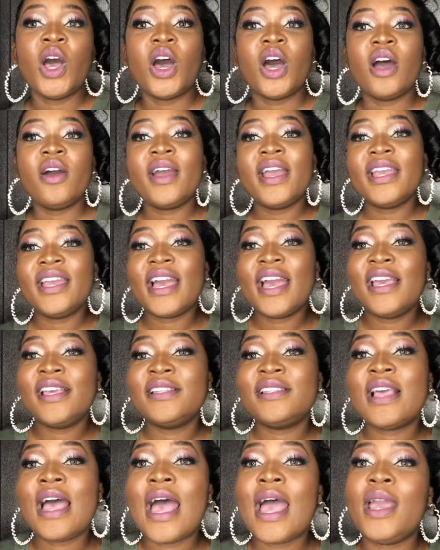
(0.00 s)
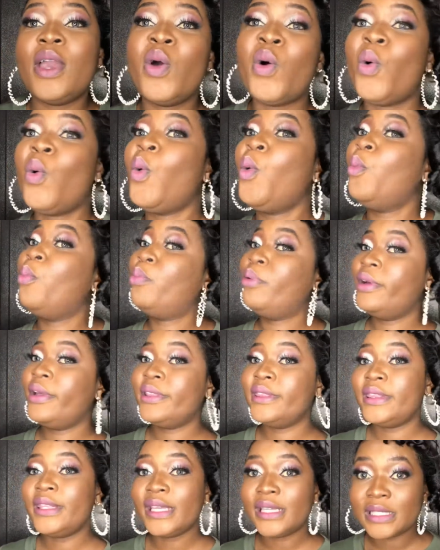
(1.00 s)
All right, guys, I hope
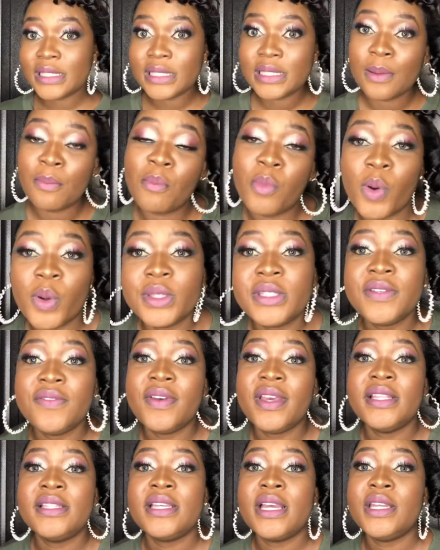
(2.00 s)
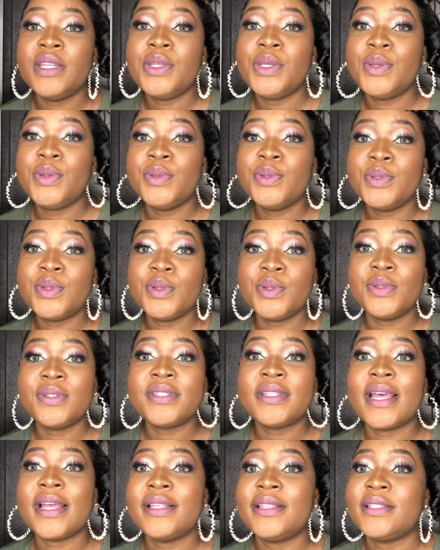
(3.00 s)
this motivated you to
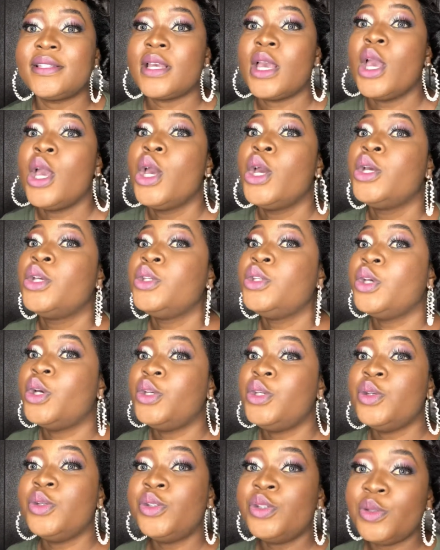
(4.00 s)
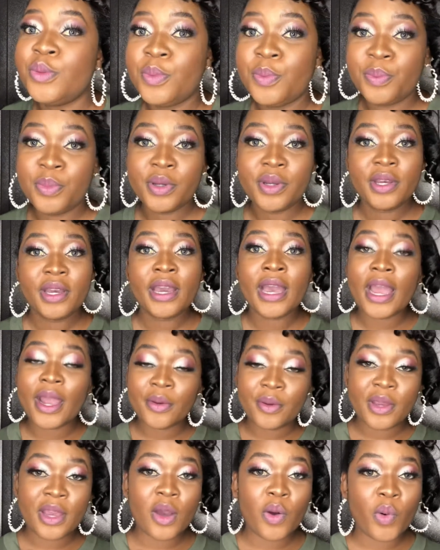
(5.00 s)
start your YouTube
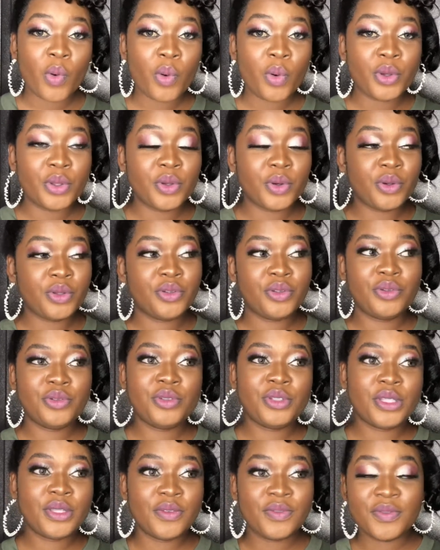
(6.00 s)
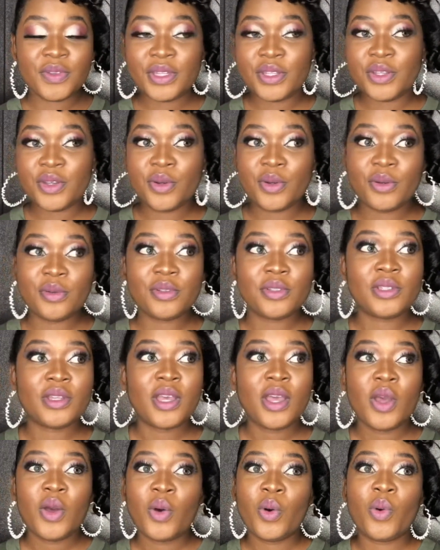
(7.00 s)
career or your YouTube videos
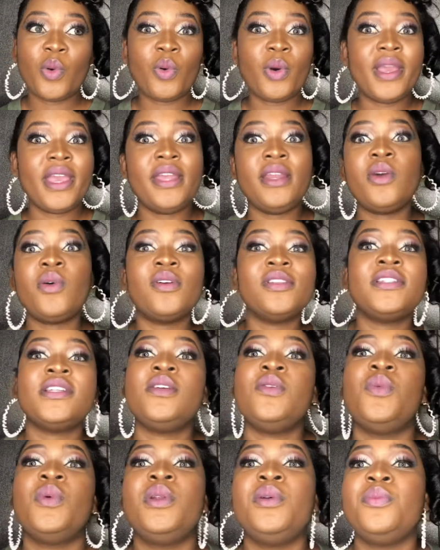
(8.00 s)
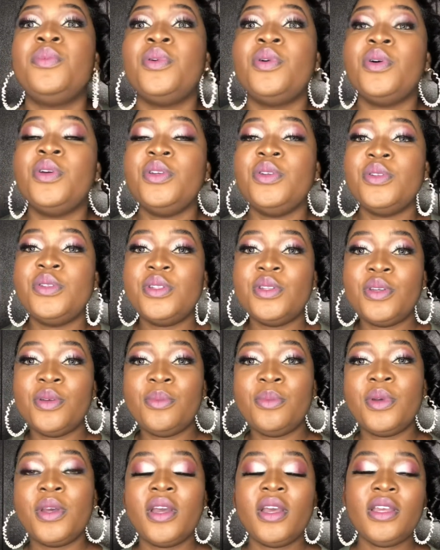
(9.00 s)
or any content you want to put on YouTube.
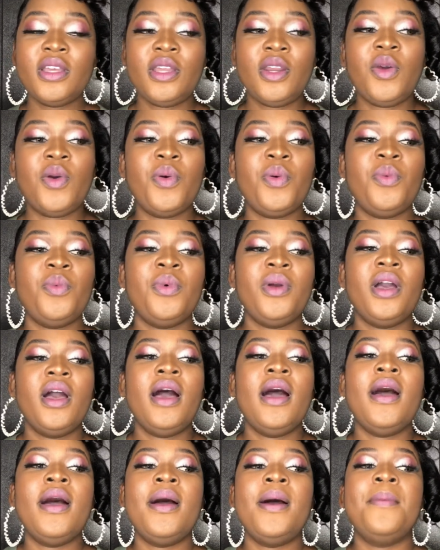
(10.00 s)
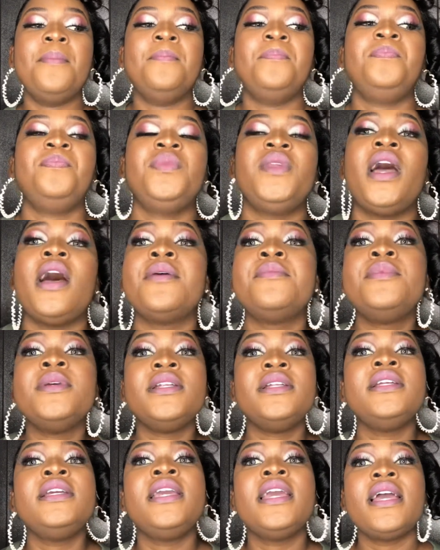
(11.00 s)
You know, um, I've
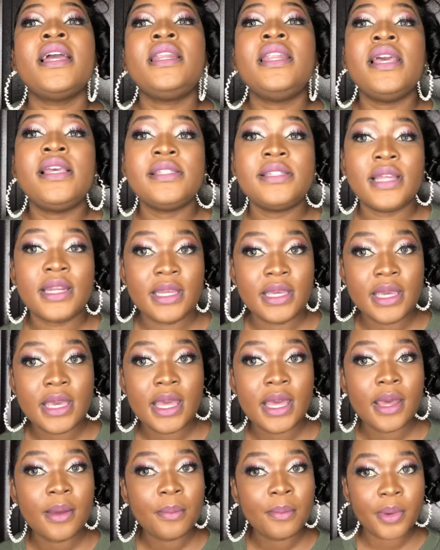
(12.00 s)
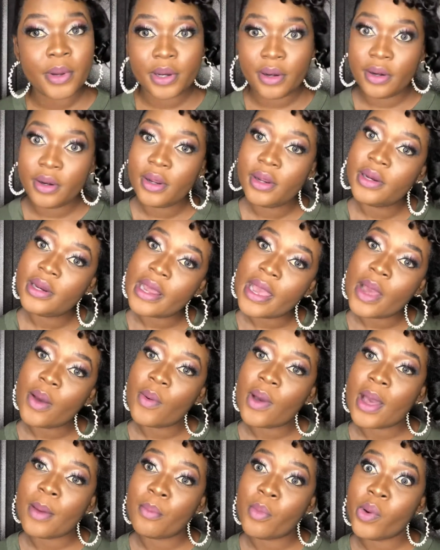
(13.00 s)
been here less than a year, but now
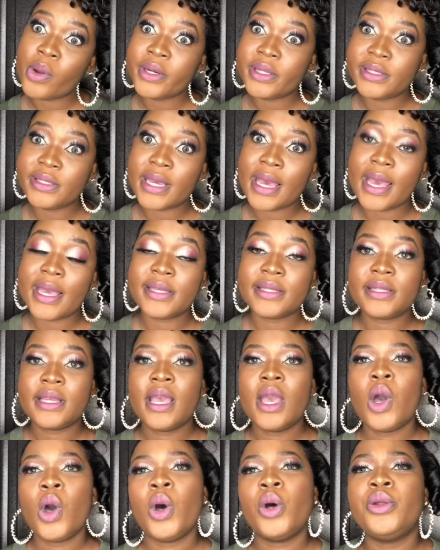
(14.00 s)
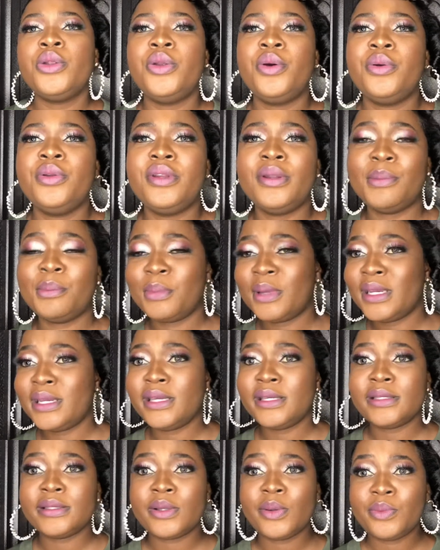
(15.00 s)
I'm monetized. Although the money
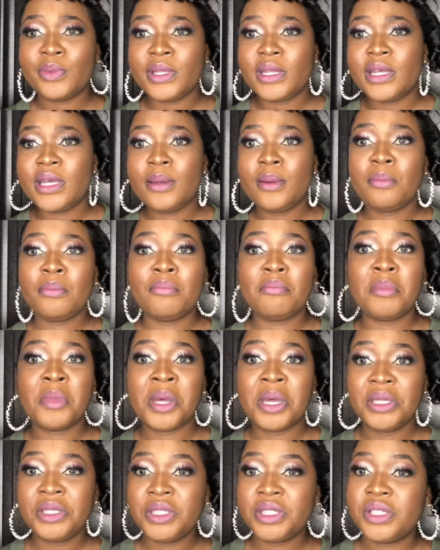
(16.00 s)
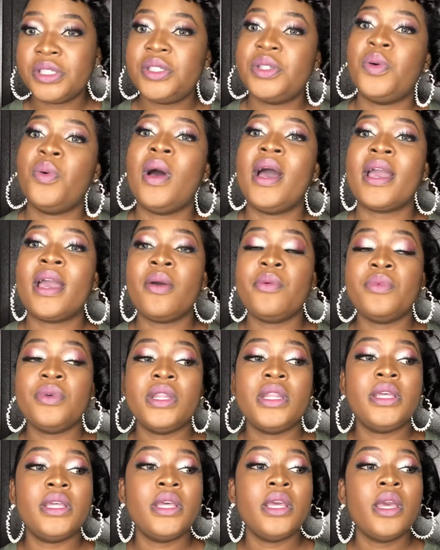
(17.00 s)
is not really much, so I can't
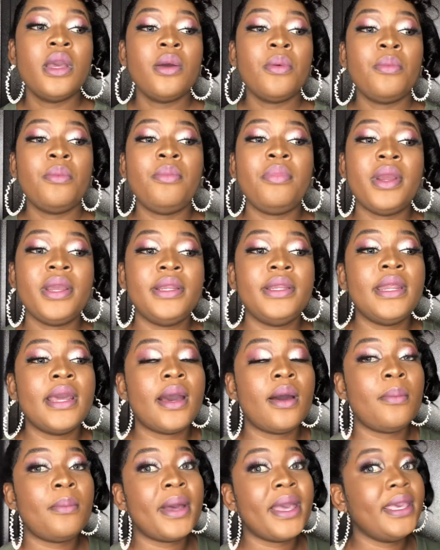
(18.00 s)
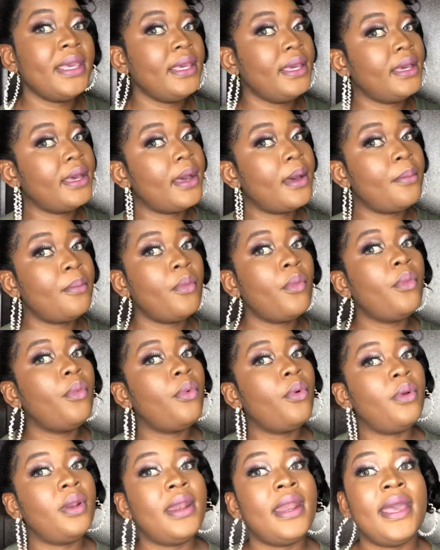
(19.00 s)
really break down my income
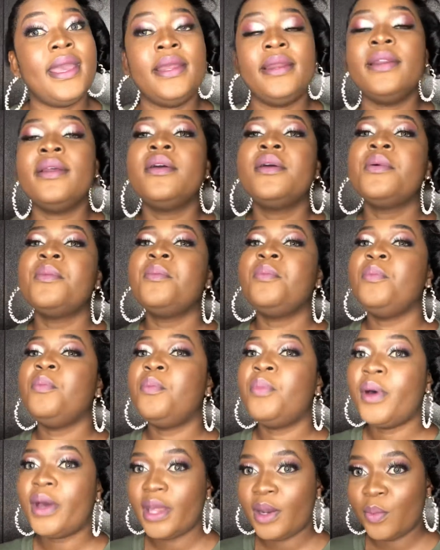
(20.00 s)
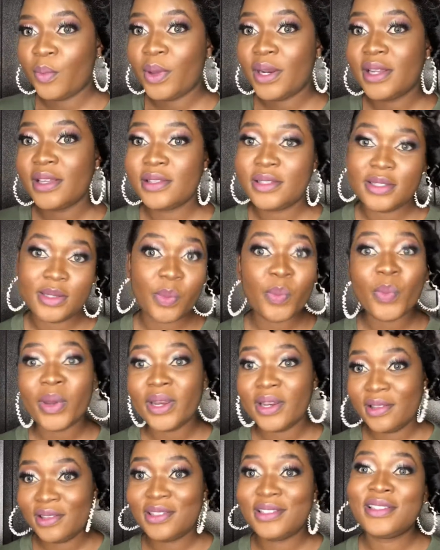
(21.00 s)
online. But when it's when
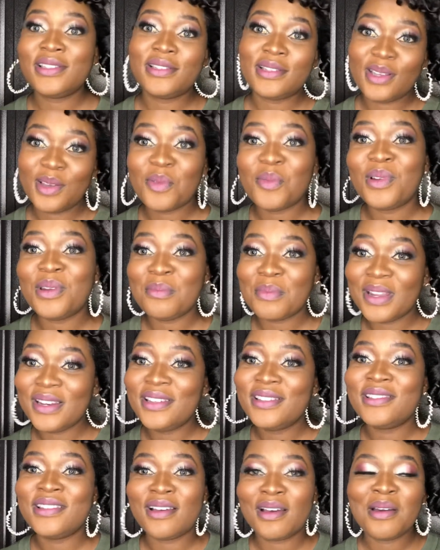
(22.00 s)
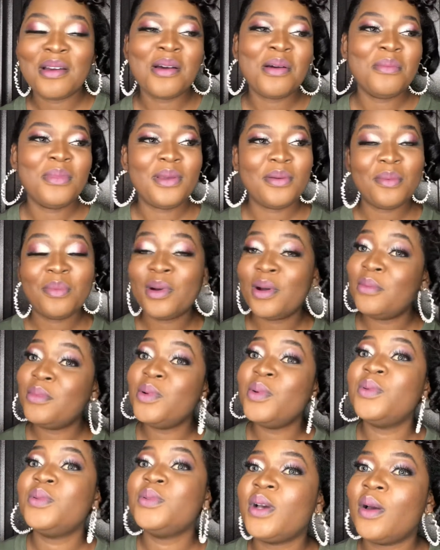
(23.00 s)
it's when the money start coming, probably
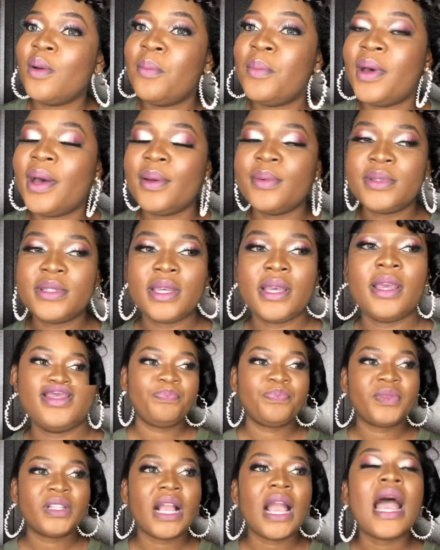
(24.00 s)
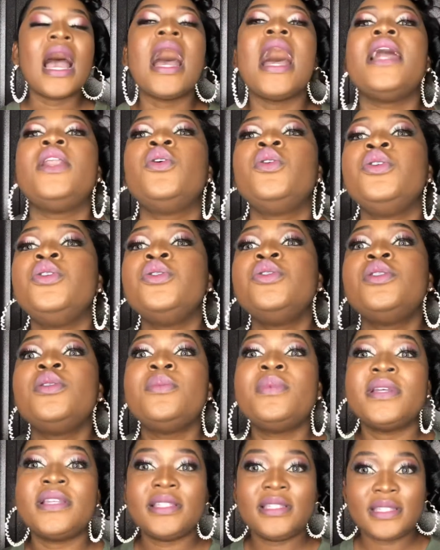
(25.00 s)
we'll about it. I know YouTube
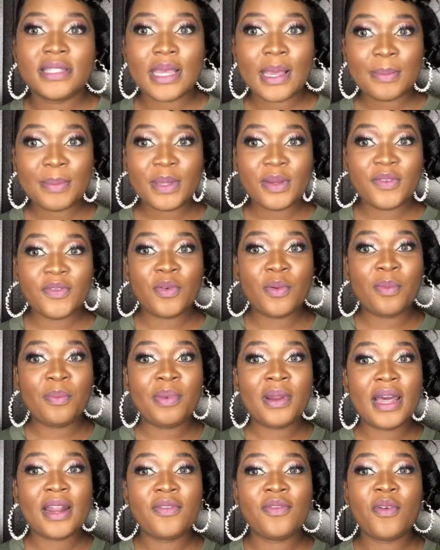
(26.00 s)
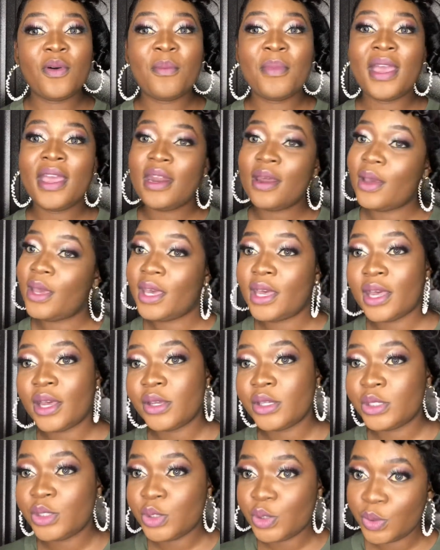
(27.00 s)
is a beautiful platform and I
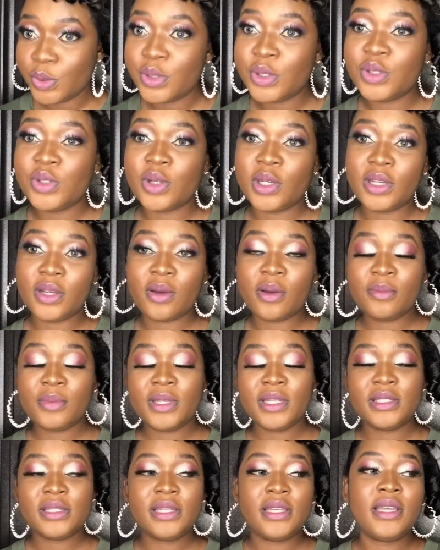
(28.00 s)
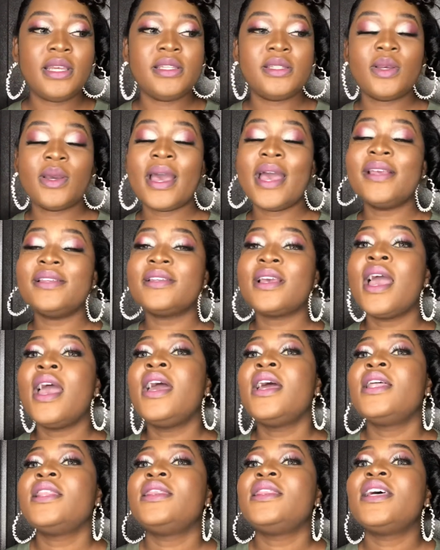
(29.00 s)
encourage you to join the community. So, guys,
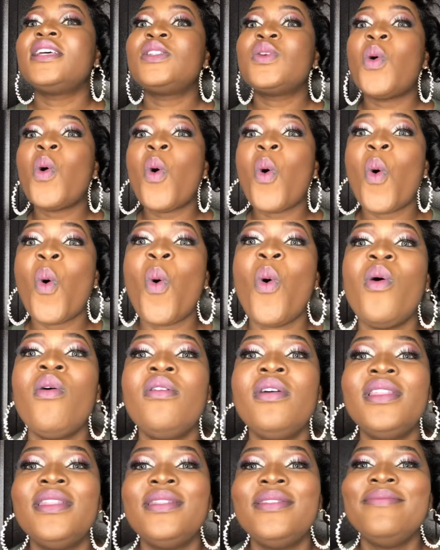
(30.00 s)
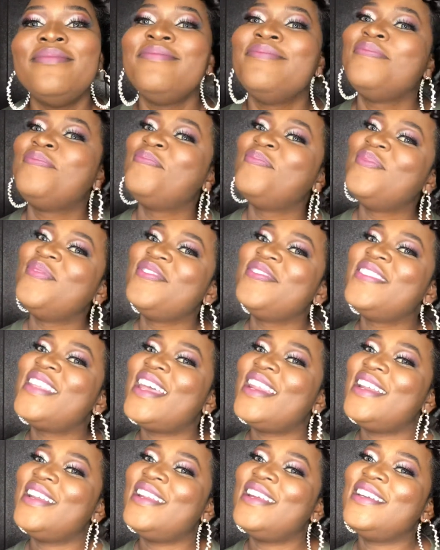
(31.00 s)
that's all that
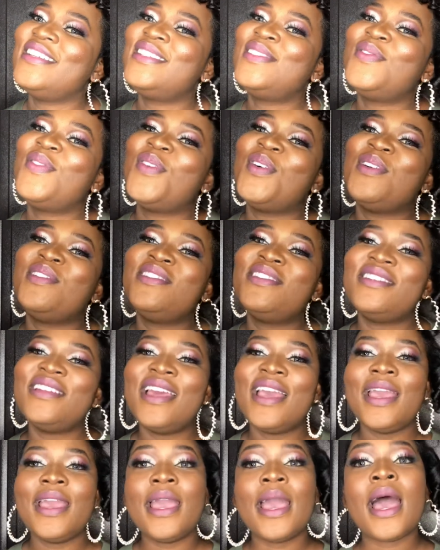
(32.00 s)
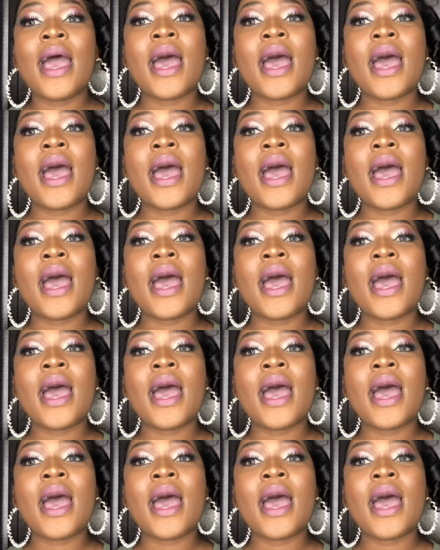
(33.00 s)
is for today.